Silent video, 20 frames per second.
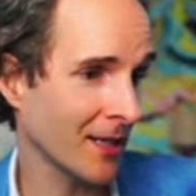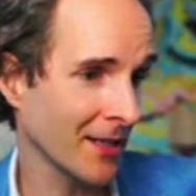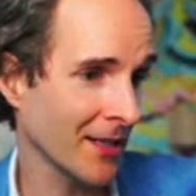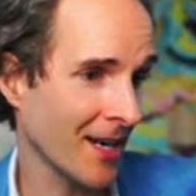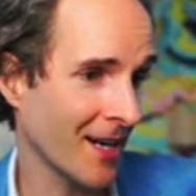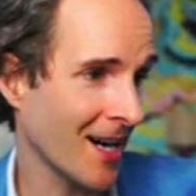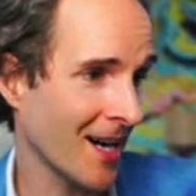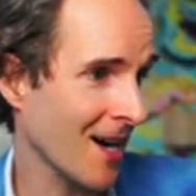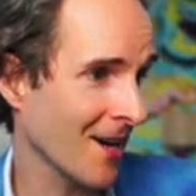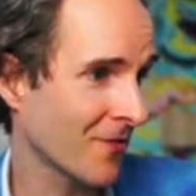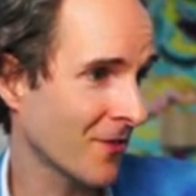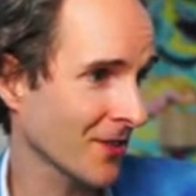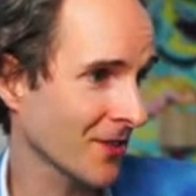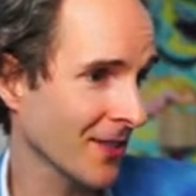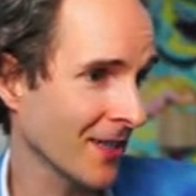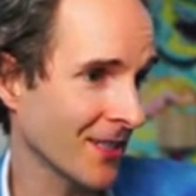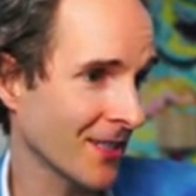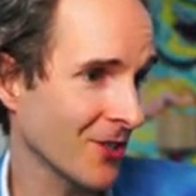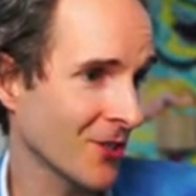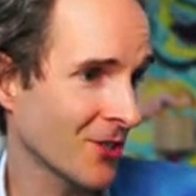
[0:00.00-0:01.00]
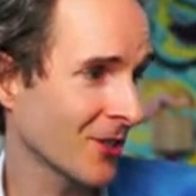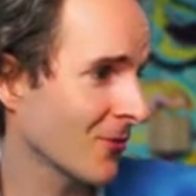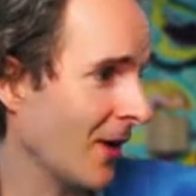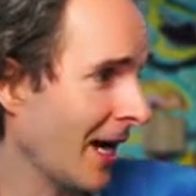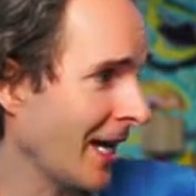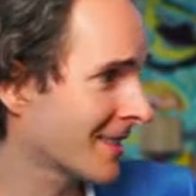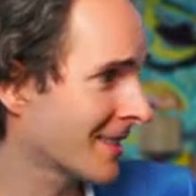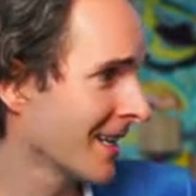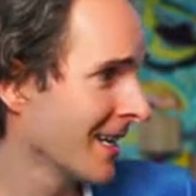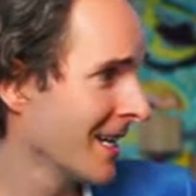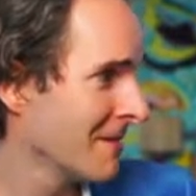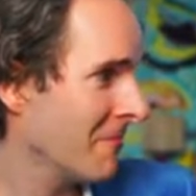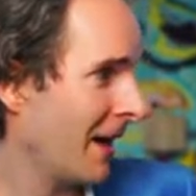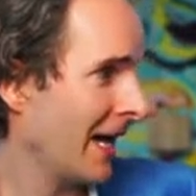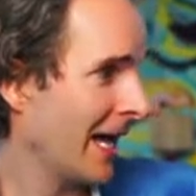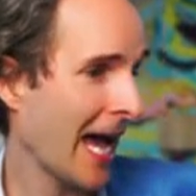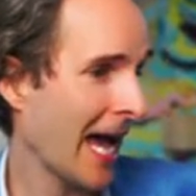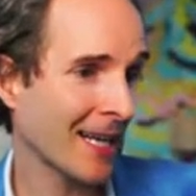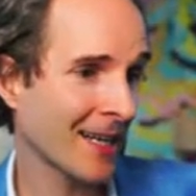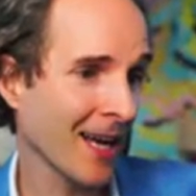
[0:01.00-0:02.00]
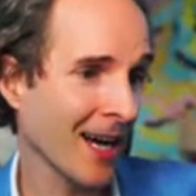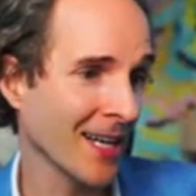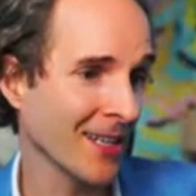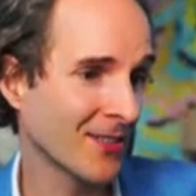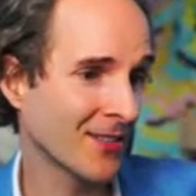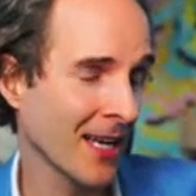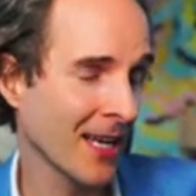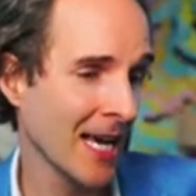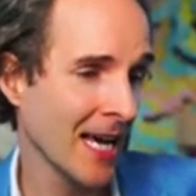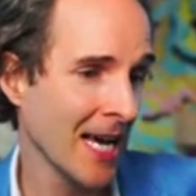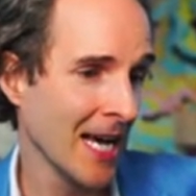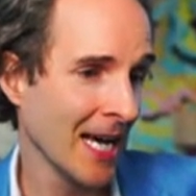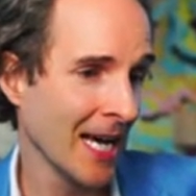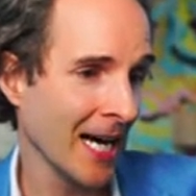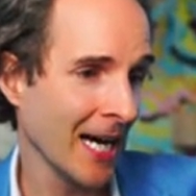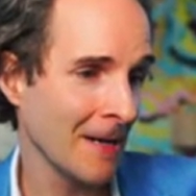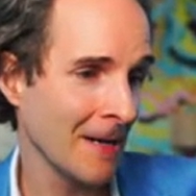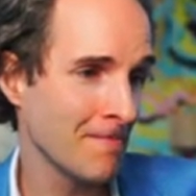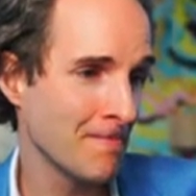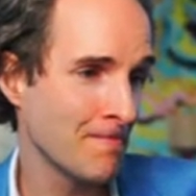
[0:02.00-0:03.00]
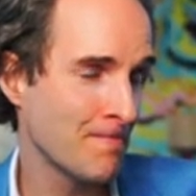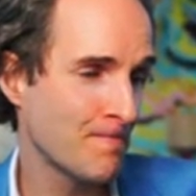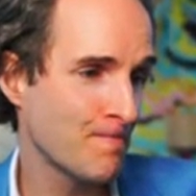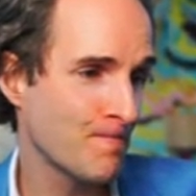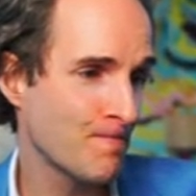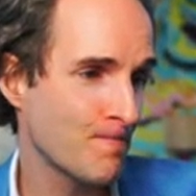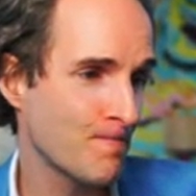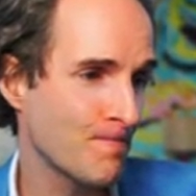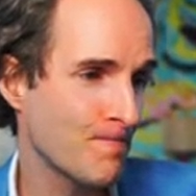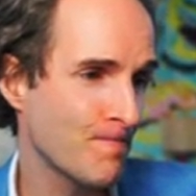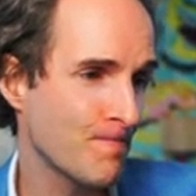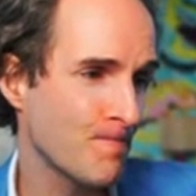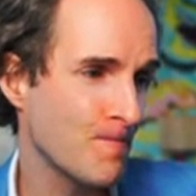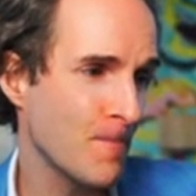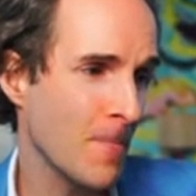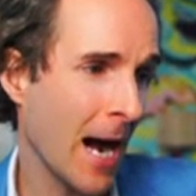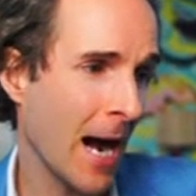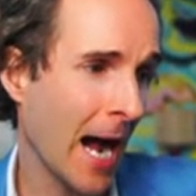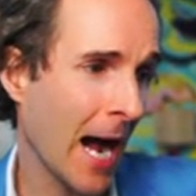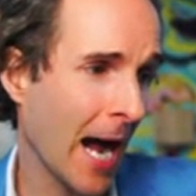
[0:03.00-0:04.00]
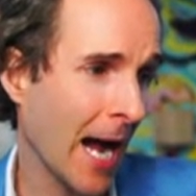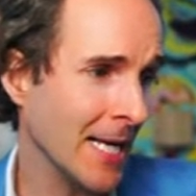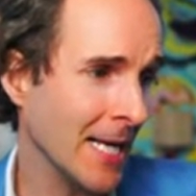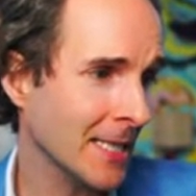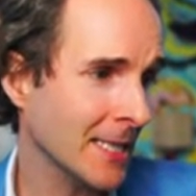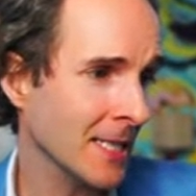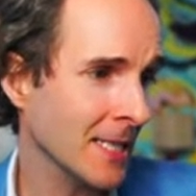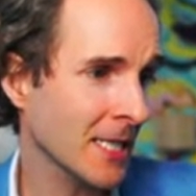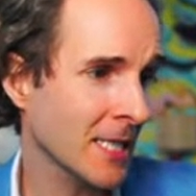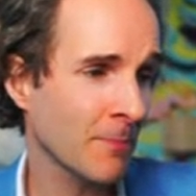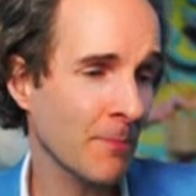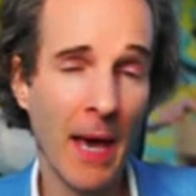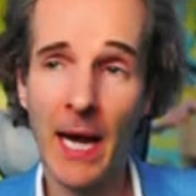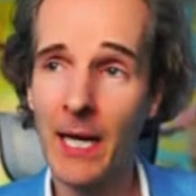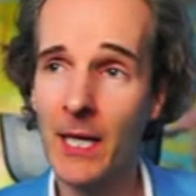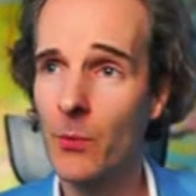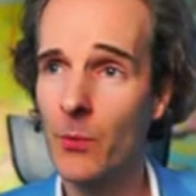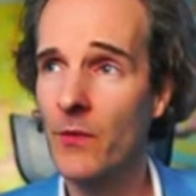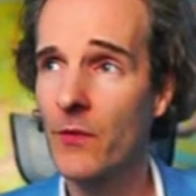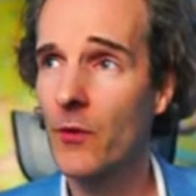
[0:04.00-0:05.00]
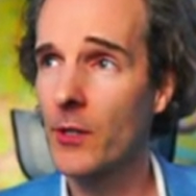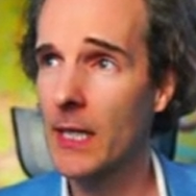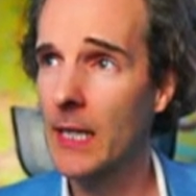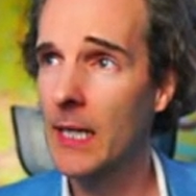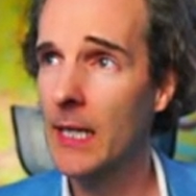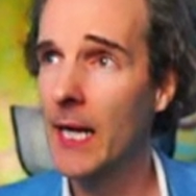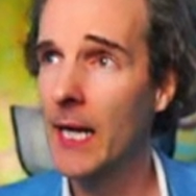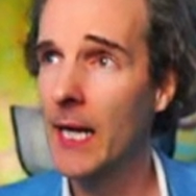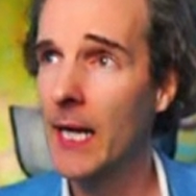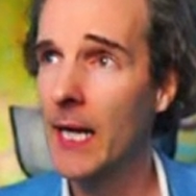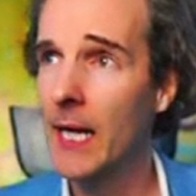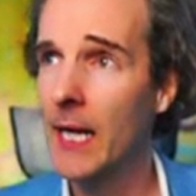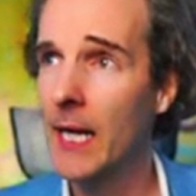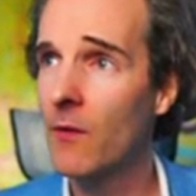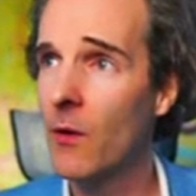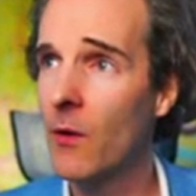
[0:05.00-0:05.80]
and a half, isn't it? You should write my headlines. Um, I suspect we've got a little bit of a